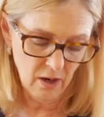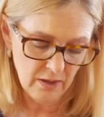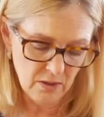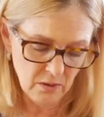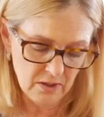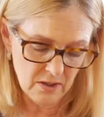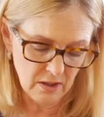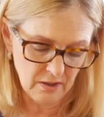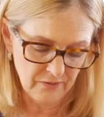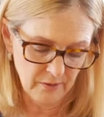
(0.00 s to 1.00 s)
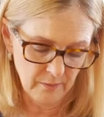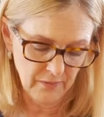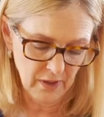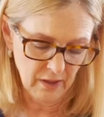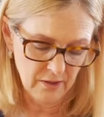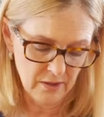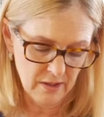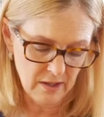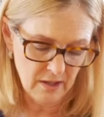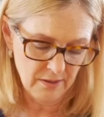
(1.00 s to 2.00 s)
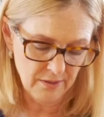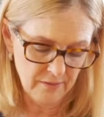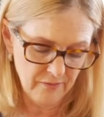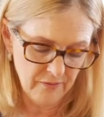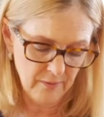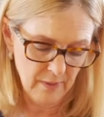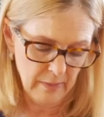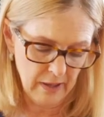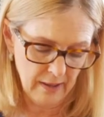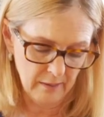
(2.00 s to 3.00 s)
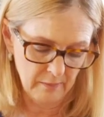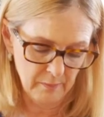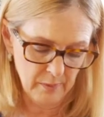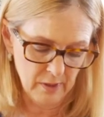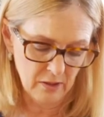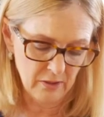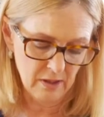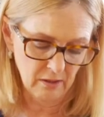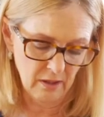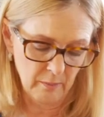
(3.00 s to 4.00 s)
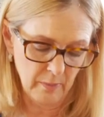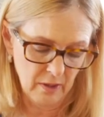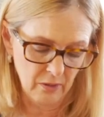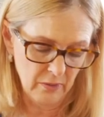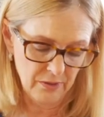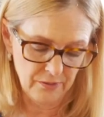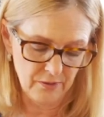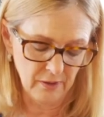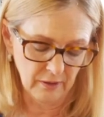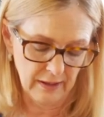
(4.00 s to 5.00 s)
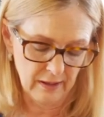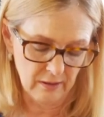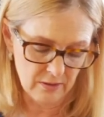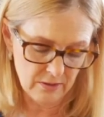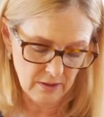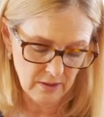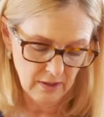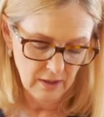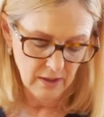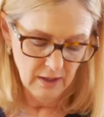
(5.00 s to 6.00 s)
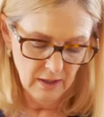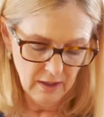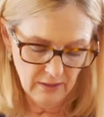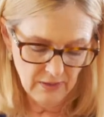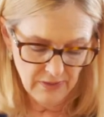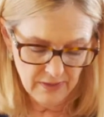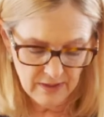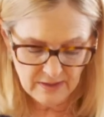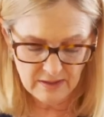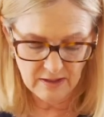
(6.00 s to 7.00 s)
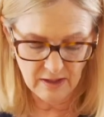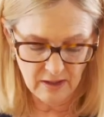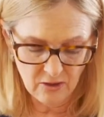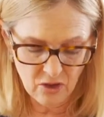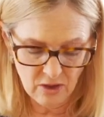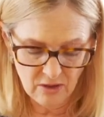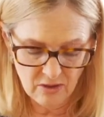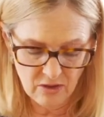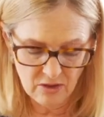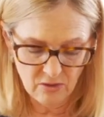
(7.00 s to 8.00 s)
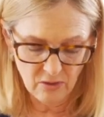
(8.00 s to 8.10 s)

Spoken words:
always want to start from the underneath, from the bottom, and bring your needle up all the way through the layers. And then this stitch is just